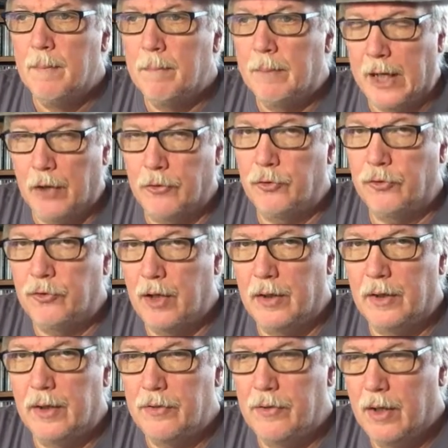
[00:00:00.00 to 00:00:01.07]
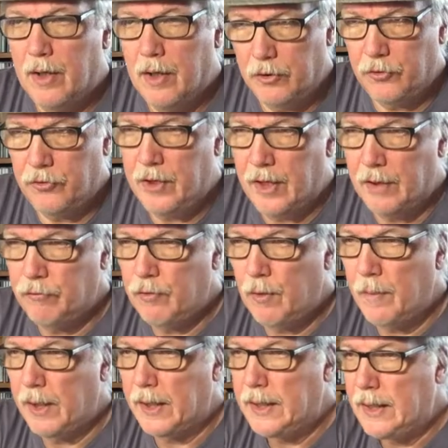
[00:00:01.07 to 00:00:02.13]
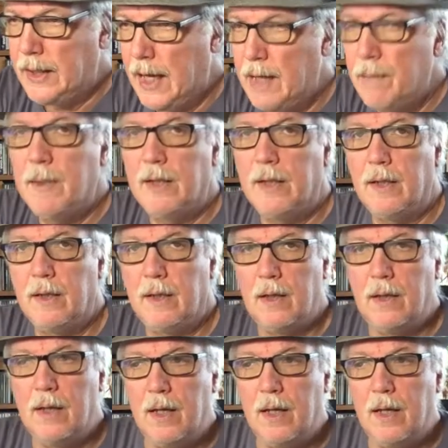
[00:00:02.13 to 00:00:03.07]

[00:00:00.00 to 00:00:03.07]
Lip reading: But I also understand from a gaming